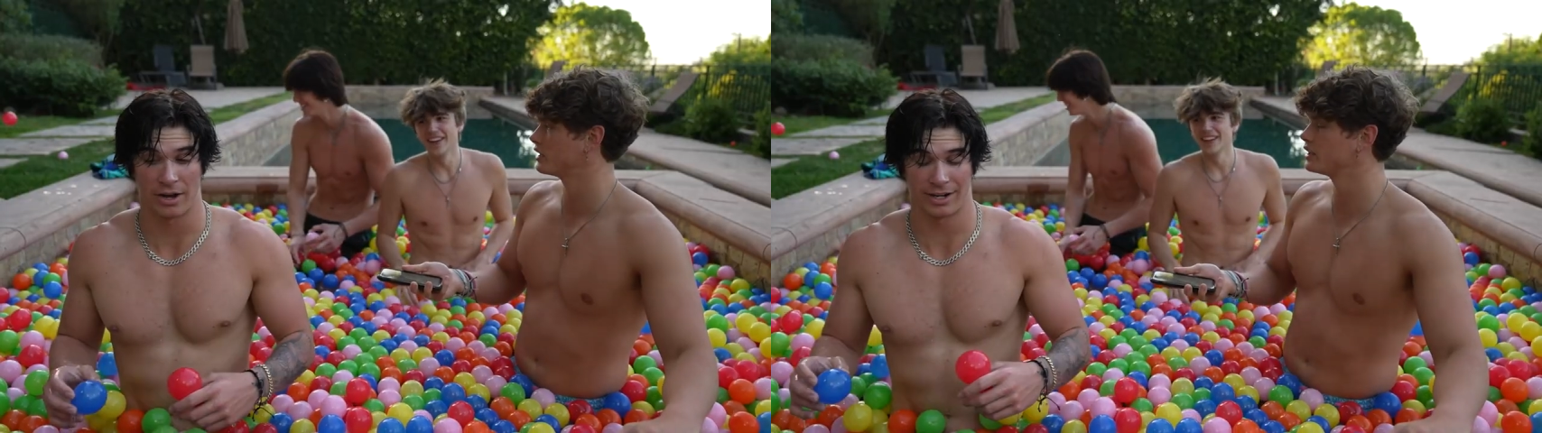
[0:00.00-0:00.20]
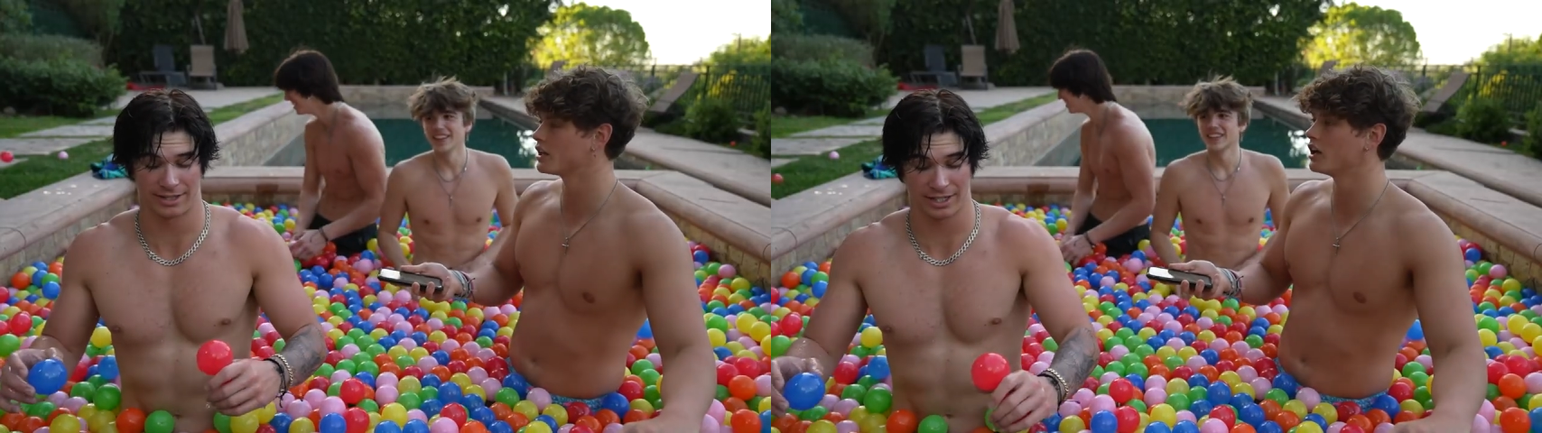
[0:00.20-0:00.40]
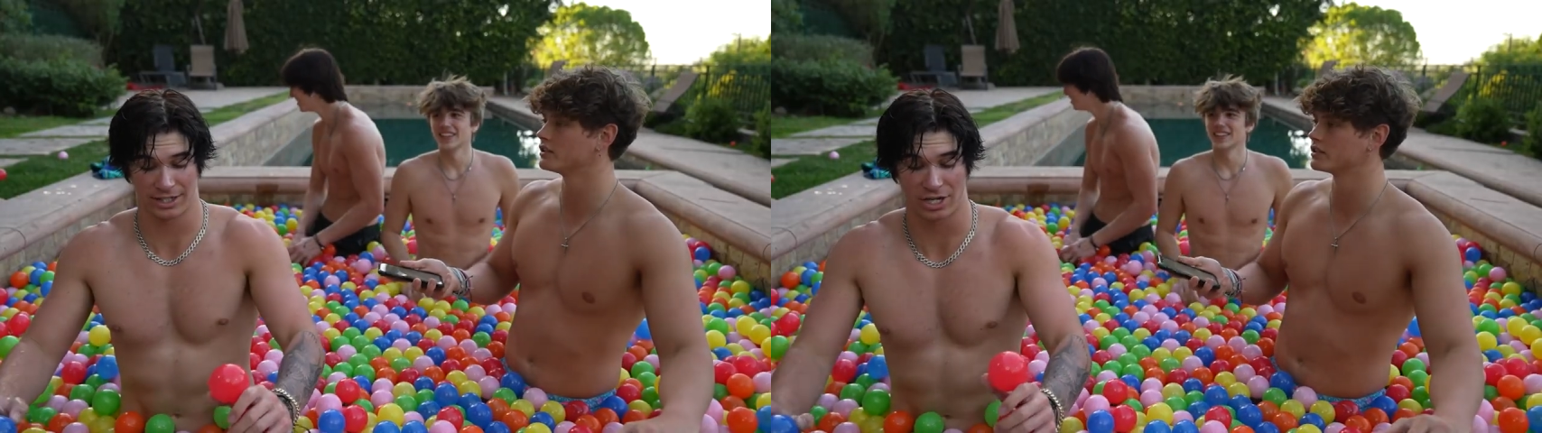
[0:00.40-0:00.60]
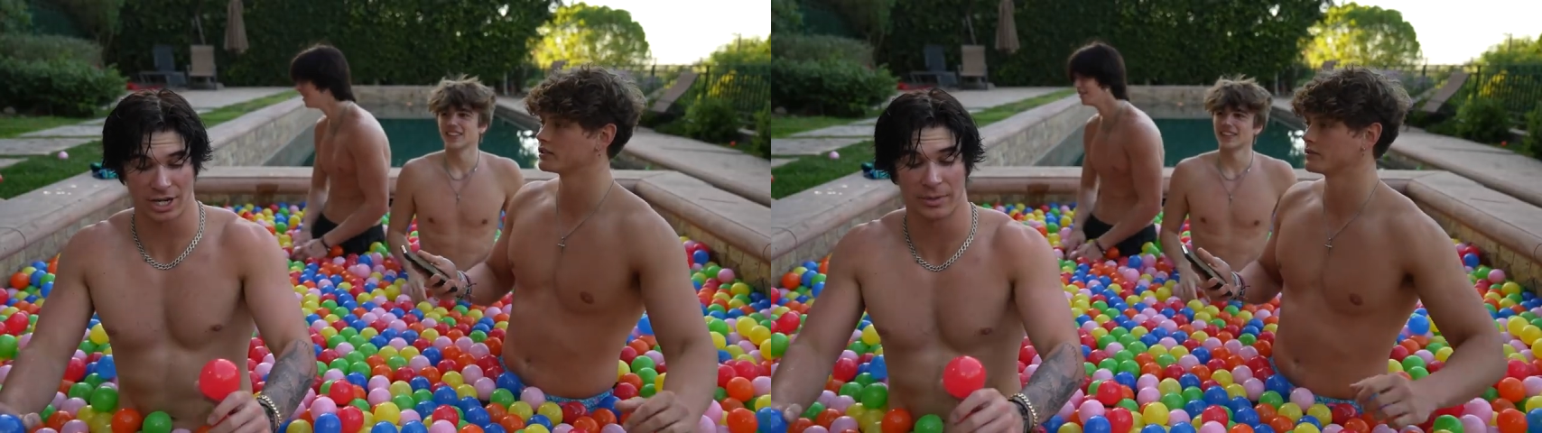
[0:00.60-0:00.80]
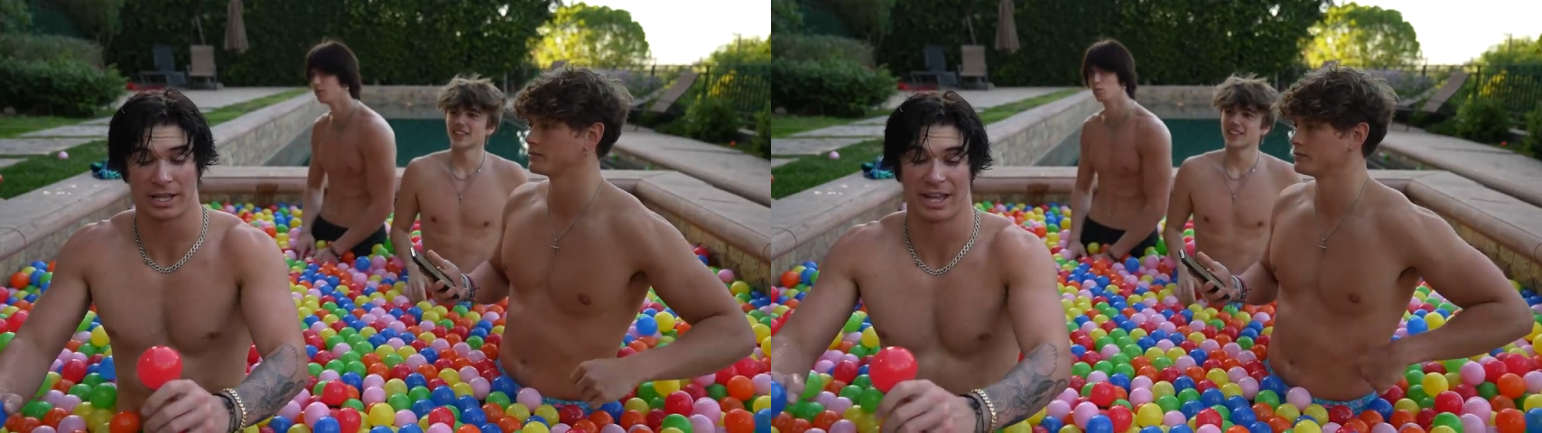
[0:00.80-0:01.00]
Speaker 1: Honestly,
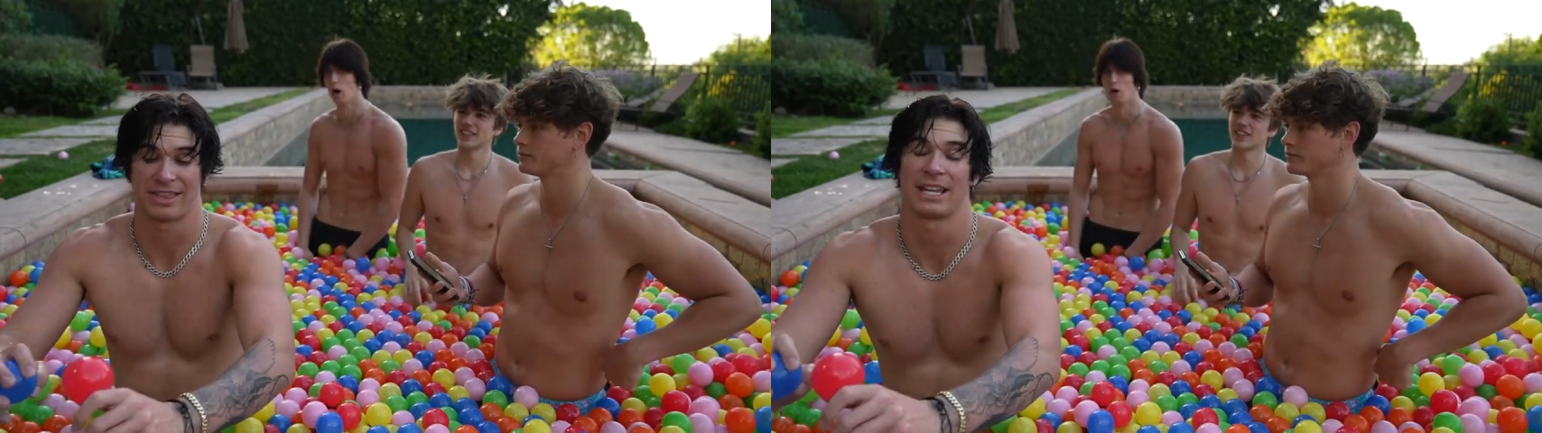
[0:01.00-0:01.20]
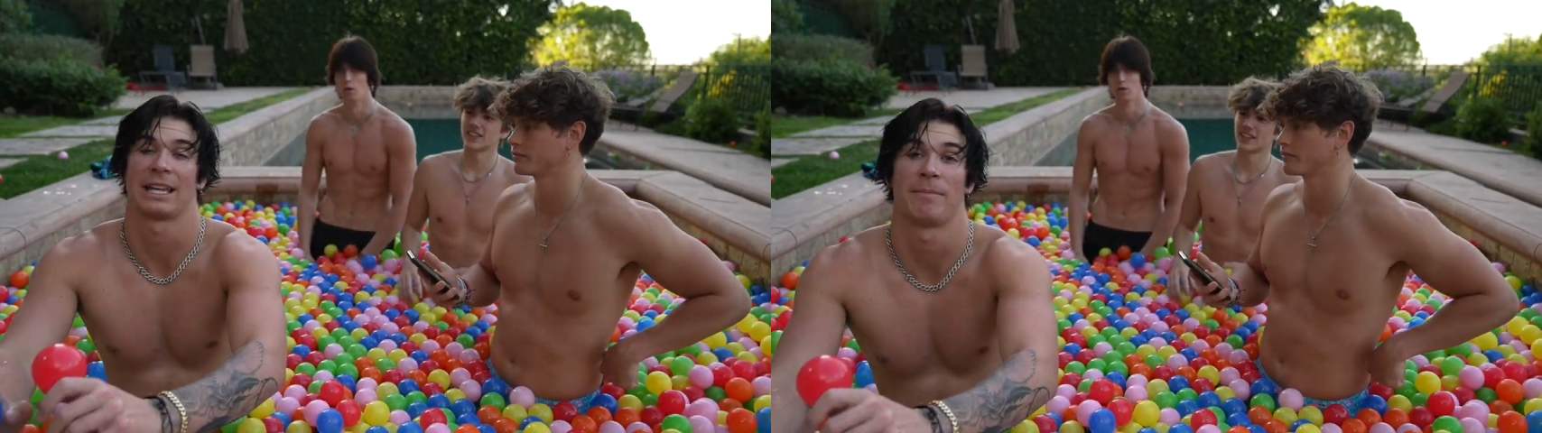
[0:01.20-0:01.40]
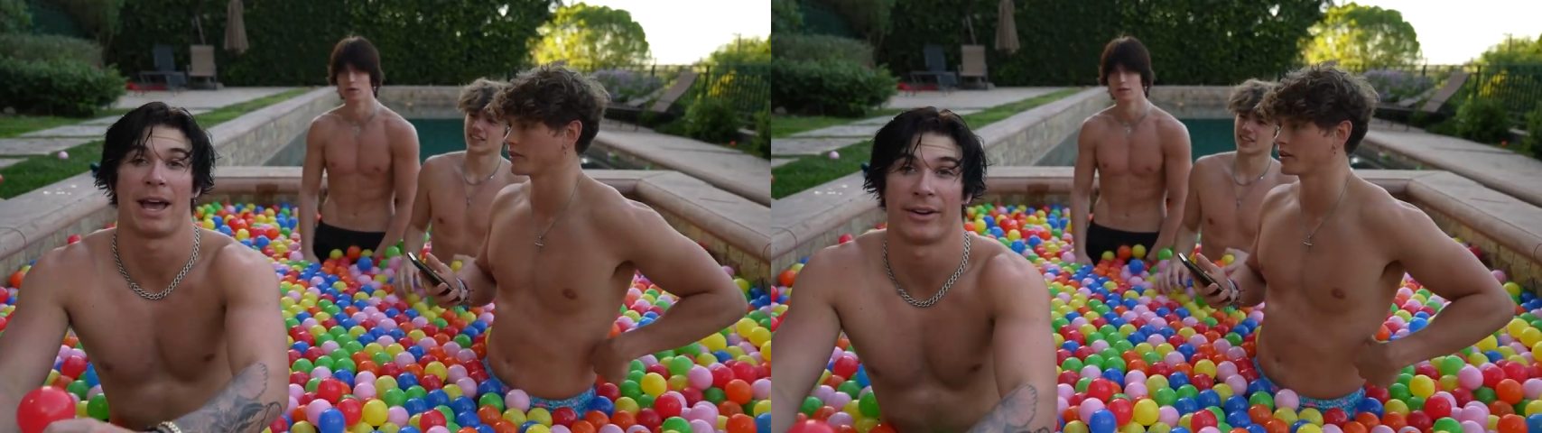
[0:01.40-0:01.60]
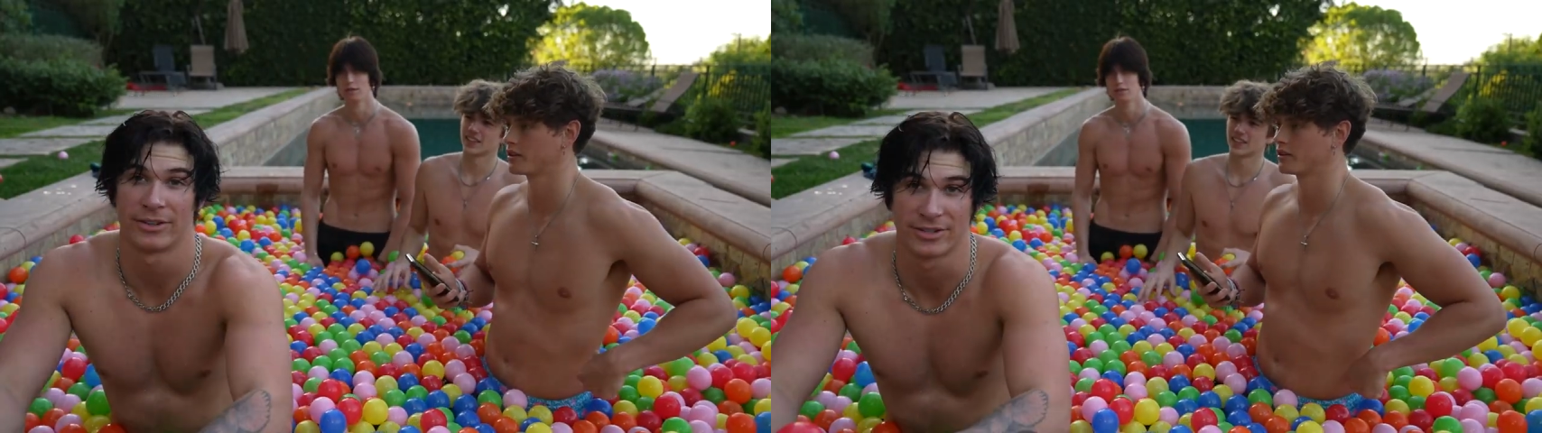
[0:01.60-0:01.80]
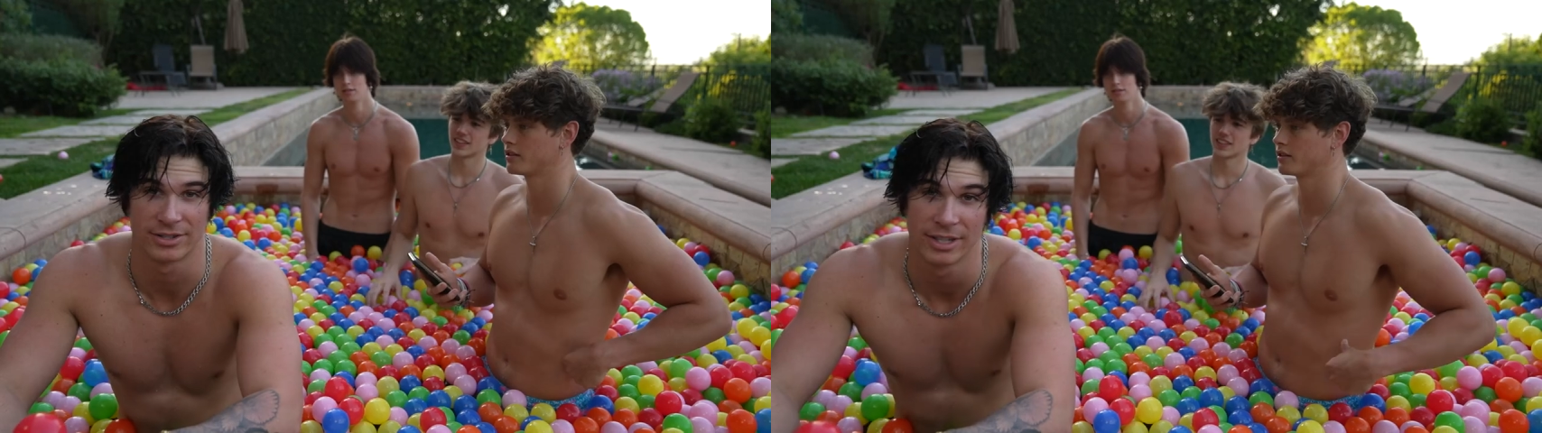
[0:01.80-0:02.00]
genuinely, I think it
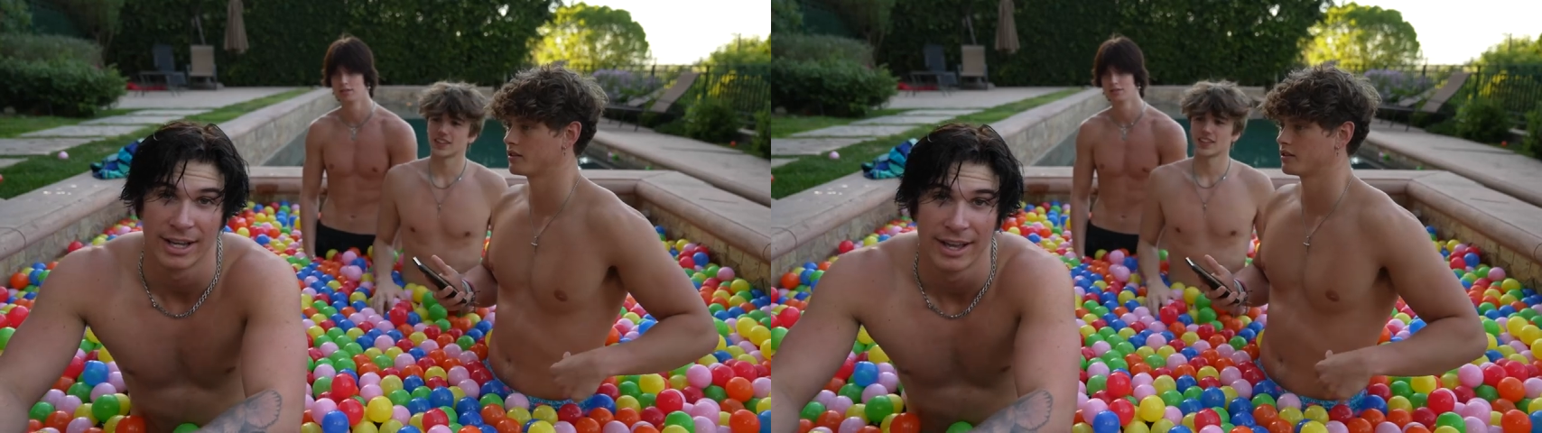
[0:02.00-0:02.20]
matters.